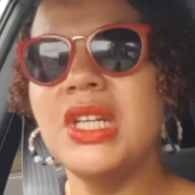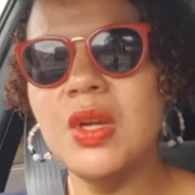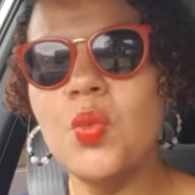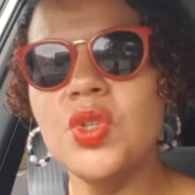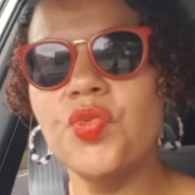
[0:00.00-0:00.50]
And
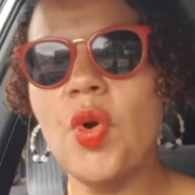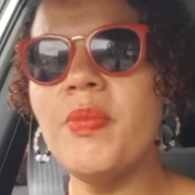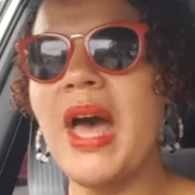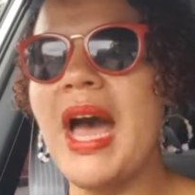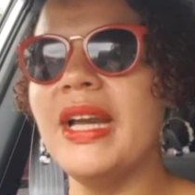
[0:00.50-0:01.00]
it was
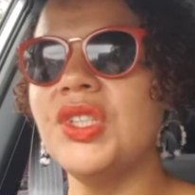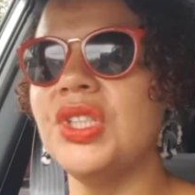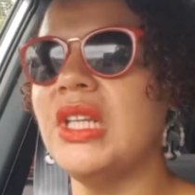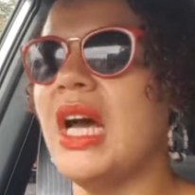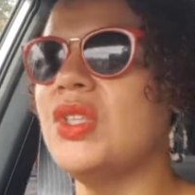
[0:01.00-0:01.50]
from the
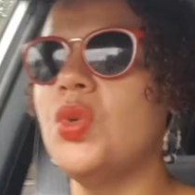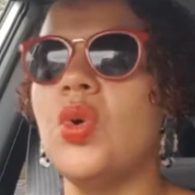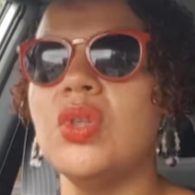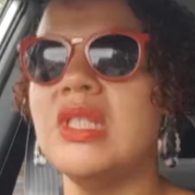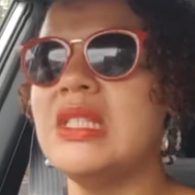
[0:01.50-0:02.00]
action that I
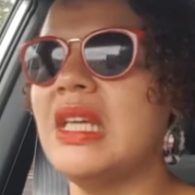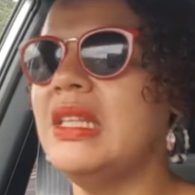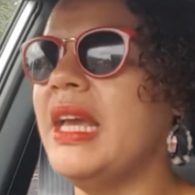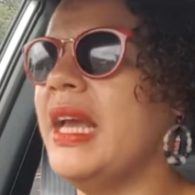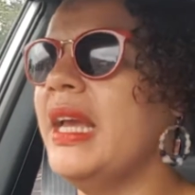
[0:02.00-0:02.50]
took on
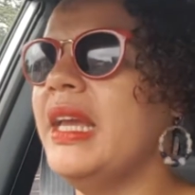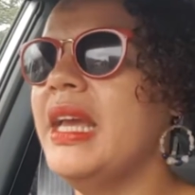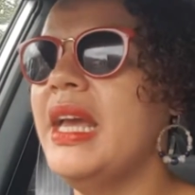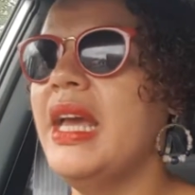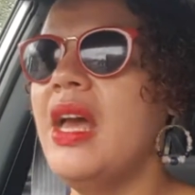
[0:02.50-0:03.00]
Sunday
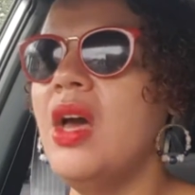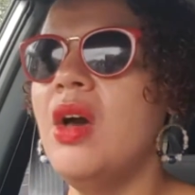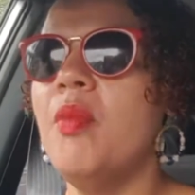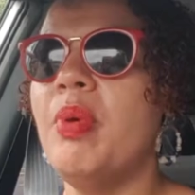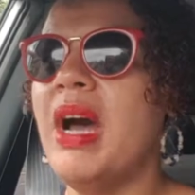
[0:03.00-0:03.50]

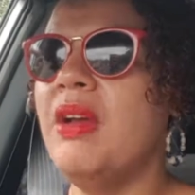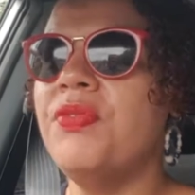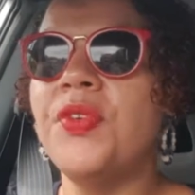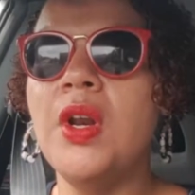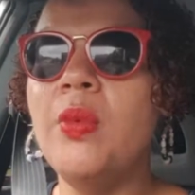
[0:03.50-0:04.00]
by
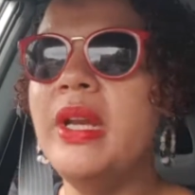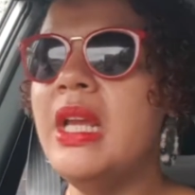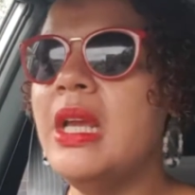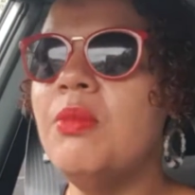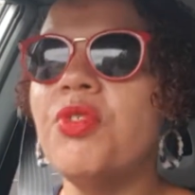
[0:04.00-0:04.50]
following
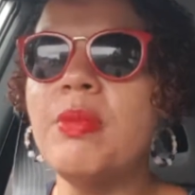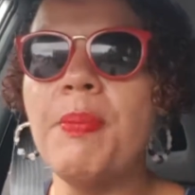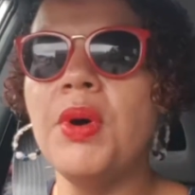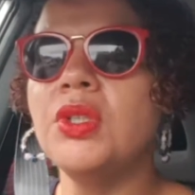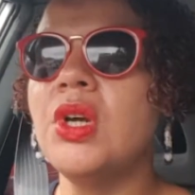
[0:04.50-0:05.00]
him from a
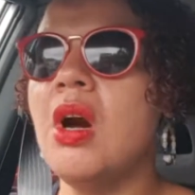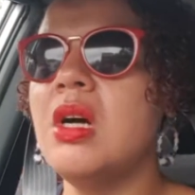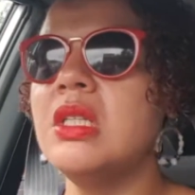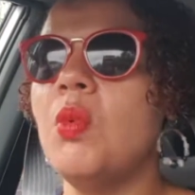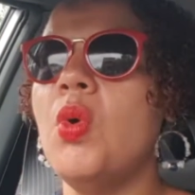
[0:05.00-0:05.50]

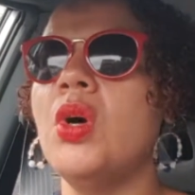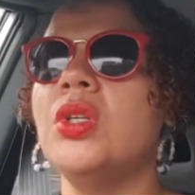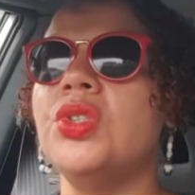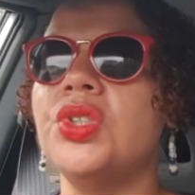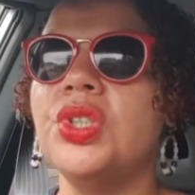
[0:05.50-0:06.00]
podcast I
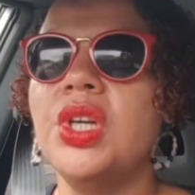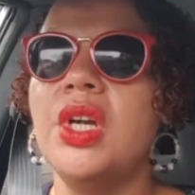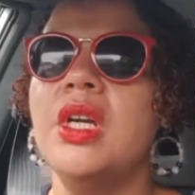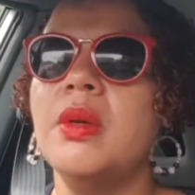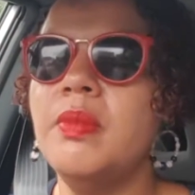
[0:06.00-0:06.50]
watched,
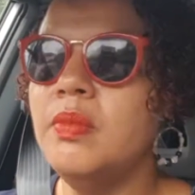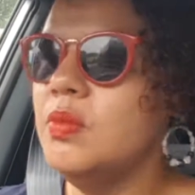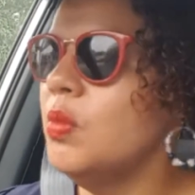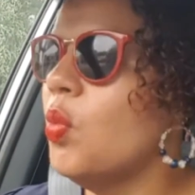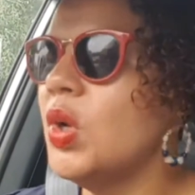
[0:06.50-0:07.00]

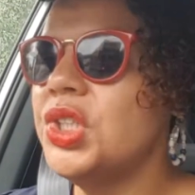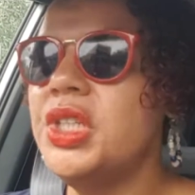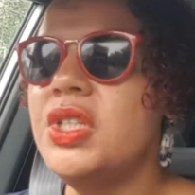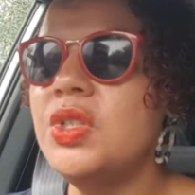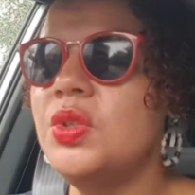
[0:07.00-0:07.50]

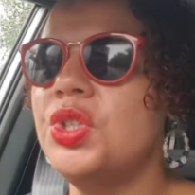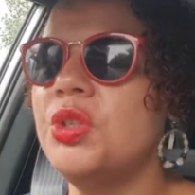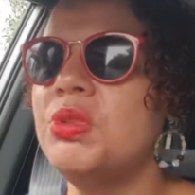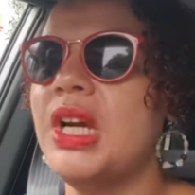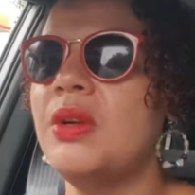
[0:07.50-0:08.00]
watching his
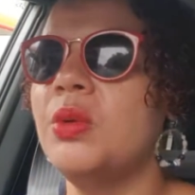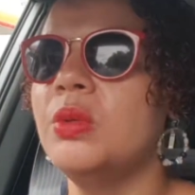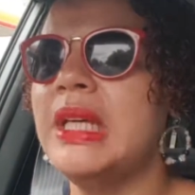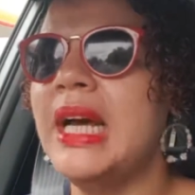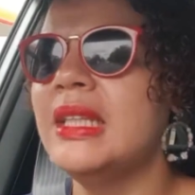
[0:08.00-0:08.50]
YouTube channel,
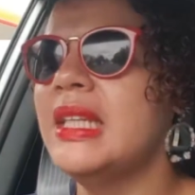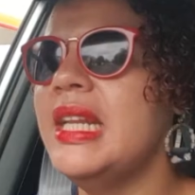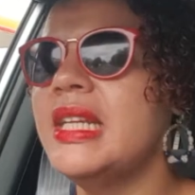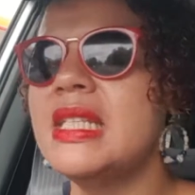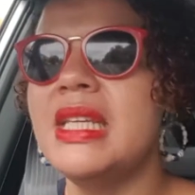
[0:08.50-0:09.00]
that the
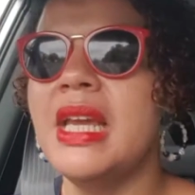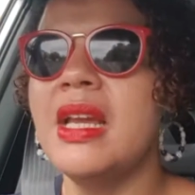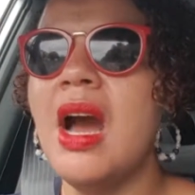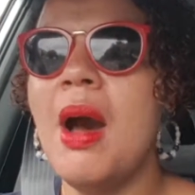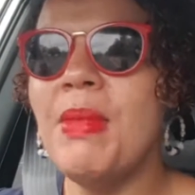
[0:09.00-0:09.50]
next
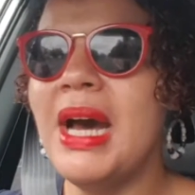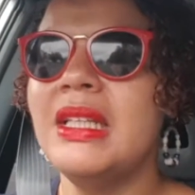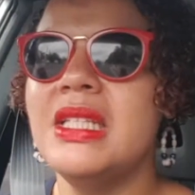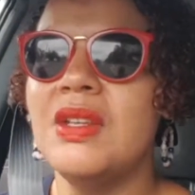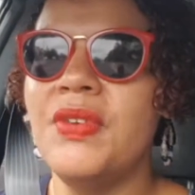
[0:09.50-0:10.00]
thing I'm
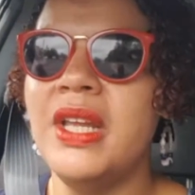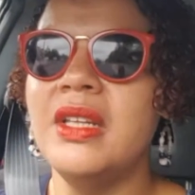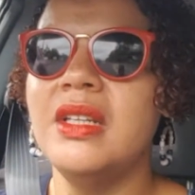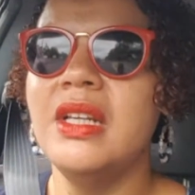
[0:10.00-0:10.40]
at this event.